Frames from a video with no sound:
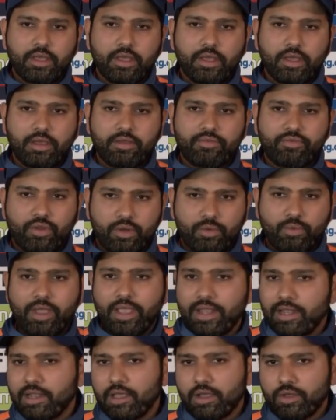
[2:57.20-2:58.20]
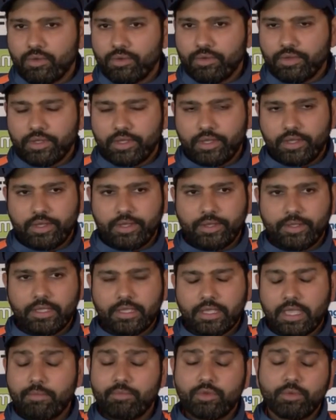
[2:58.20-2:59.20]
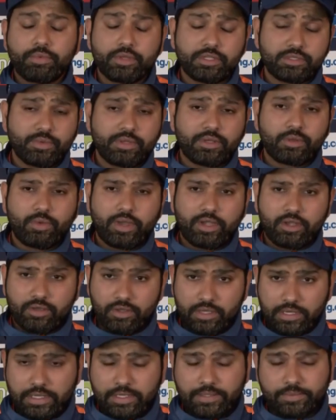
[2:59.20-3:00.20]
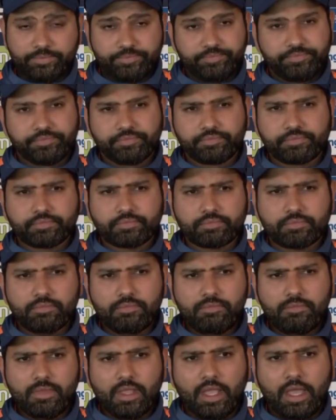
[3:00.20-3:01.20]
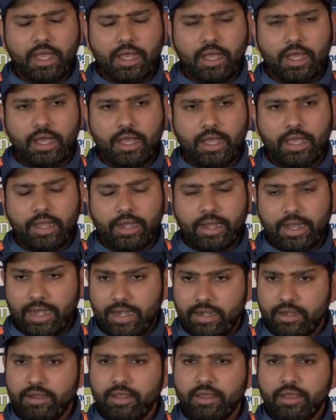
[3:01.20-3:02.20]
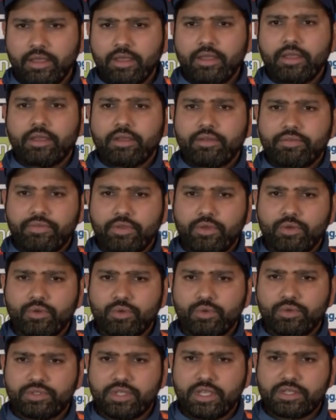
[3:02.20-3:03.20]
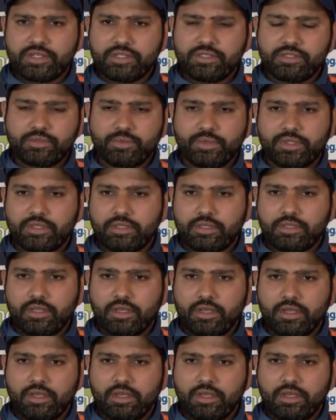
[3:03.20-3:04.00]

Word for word: uh, for a while now. Uh, he came to Brisbane quite early uh, and had few sessions with